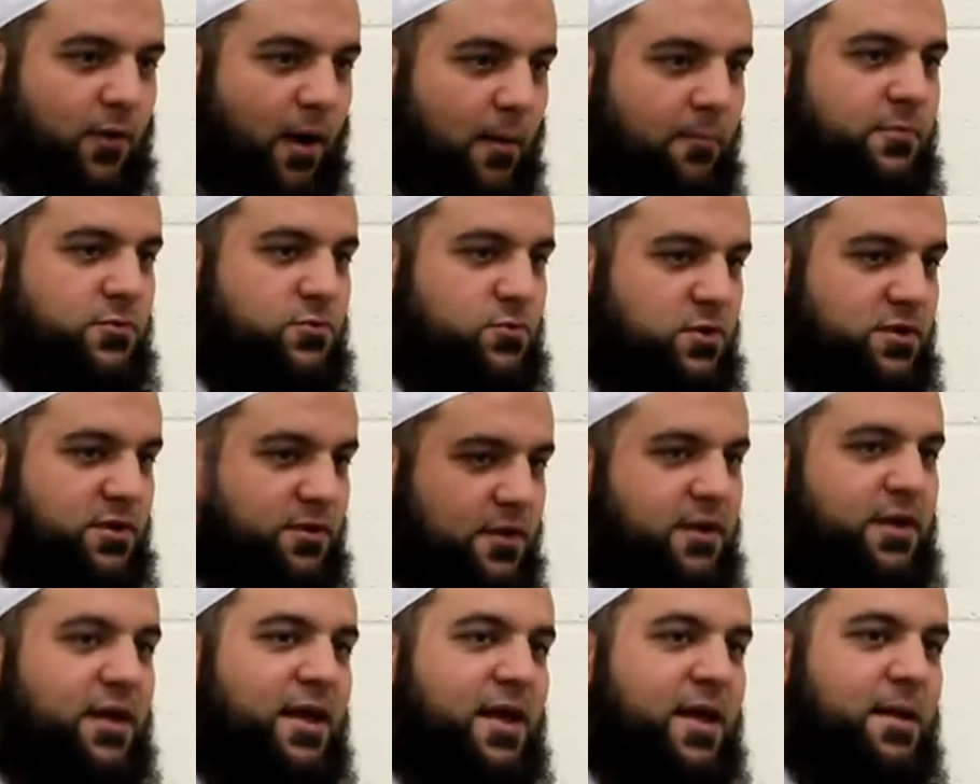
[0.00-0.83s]
I'm
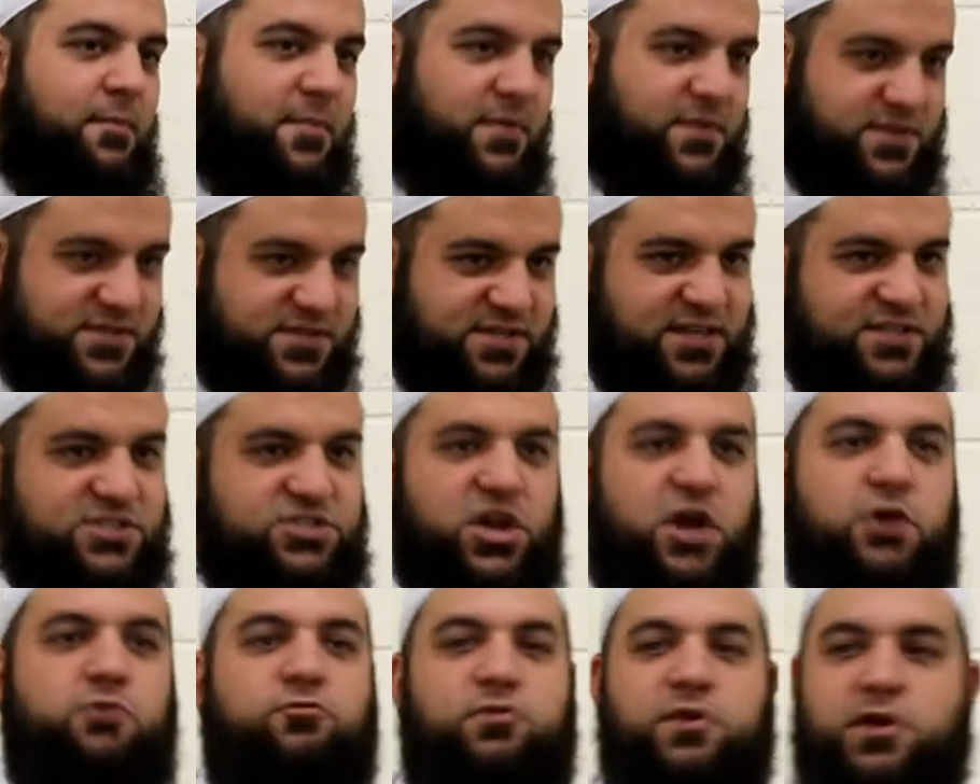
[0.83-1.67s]
talking, but this can
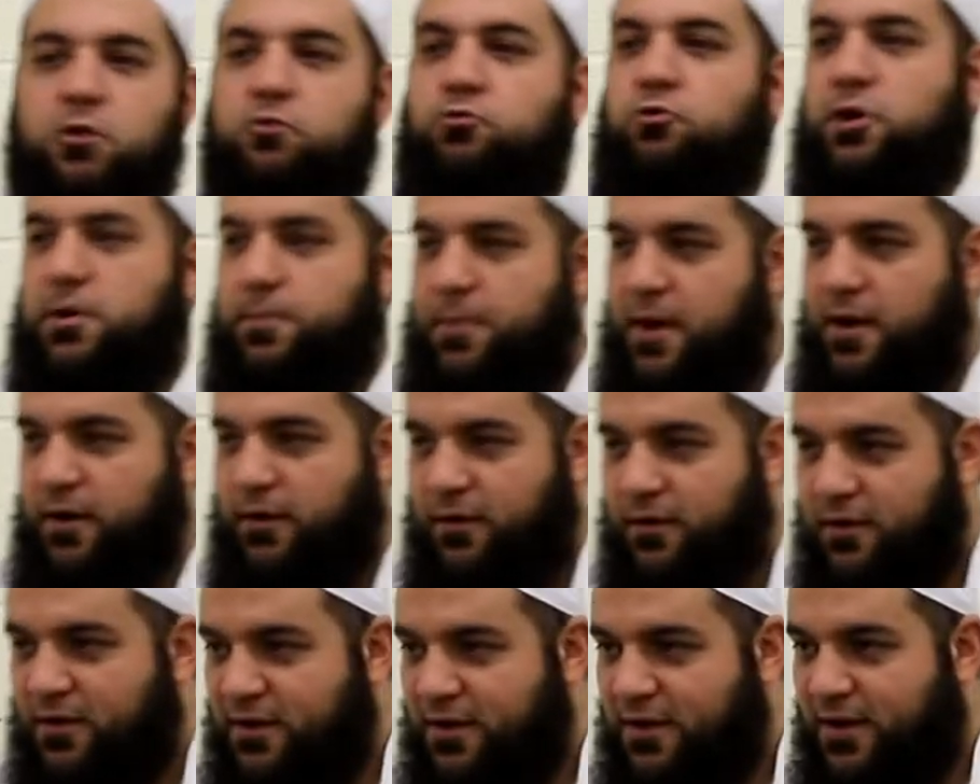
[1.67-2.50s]
generally creep
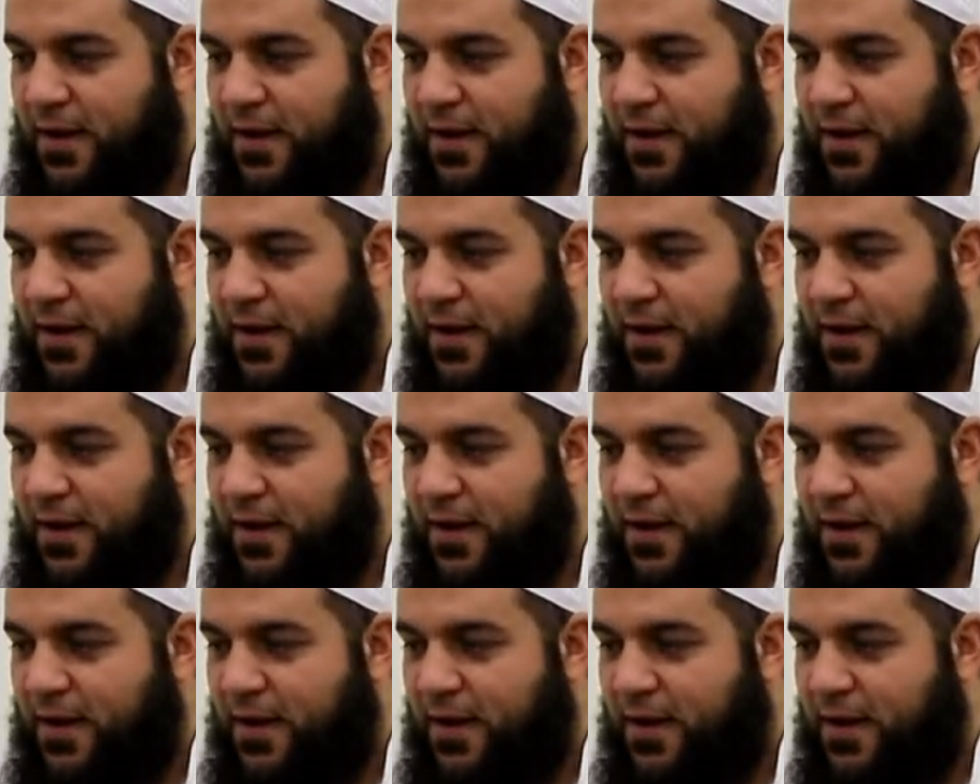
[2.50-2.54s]
in.